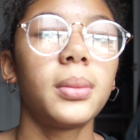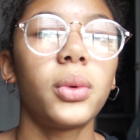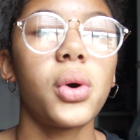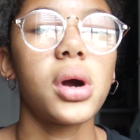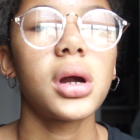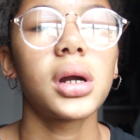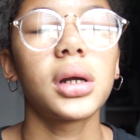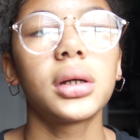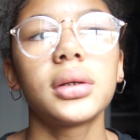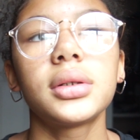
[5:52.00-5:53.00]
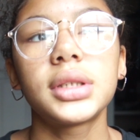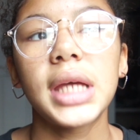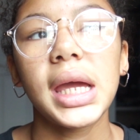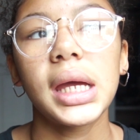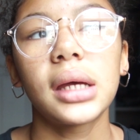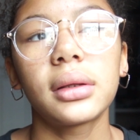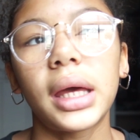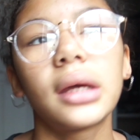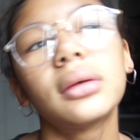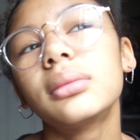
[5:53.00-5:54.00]
more day,
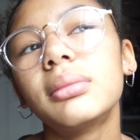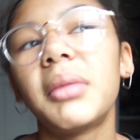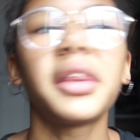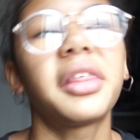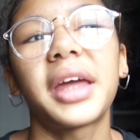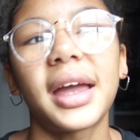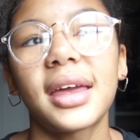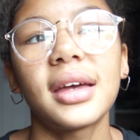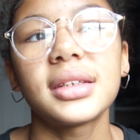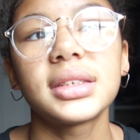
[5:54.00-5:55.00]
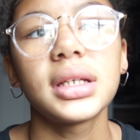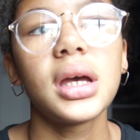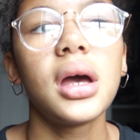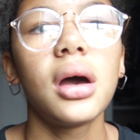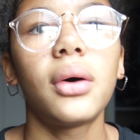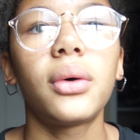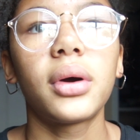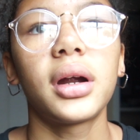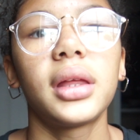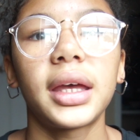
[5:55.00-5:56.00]
like monthly, I guess.
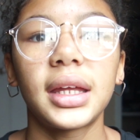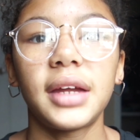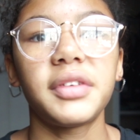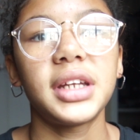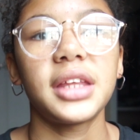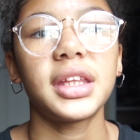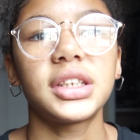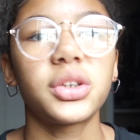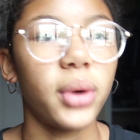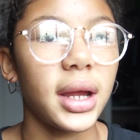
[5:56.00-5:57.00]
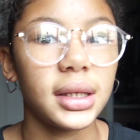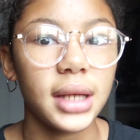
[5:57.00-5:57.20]
Or like an everyday thing to write